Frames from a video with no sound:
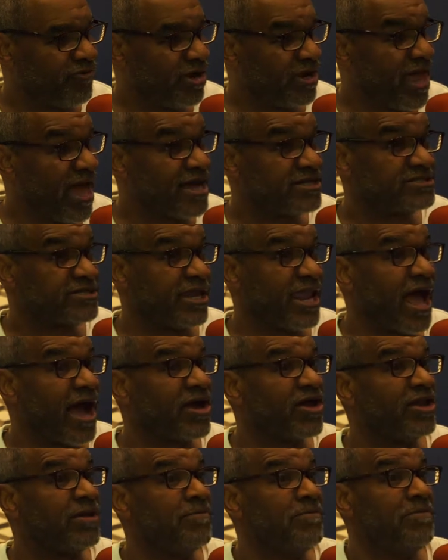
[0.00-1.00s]
realized that I
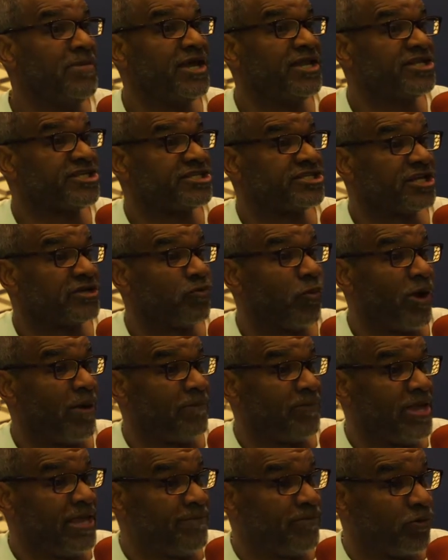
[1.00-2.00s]
could minister
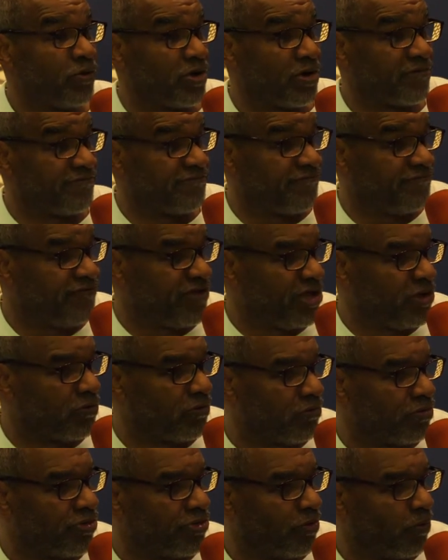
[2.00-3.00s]
where people could
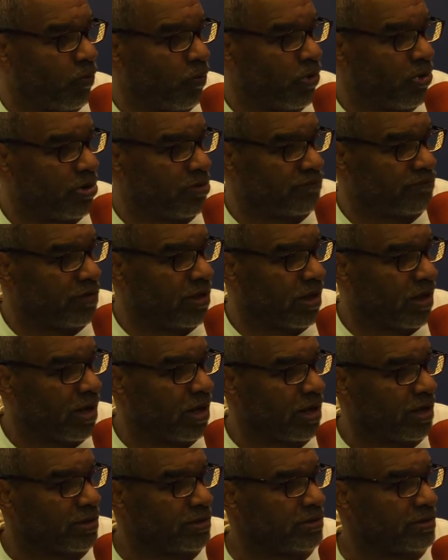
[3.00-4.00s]
feel the Word of
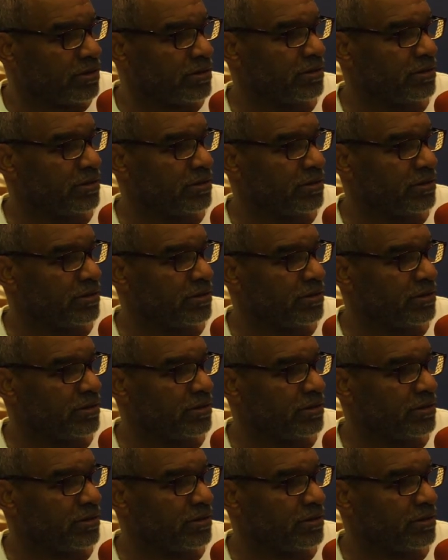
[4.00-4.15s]
God.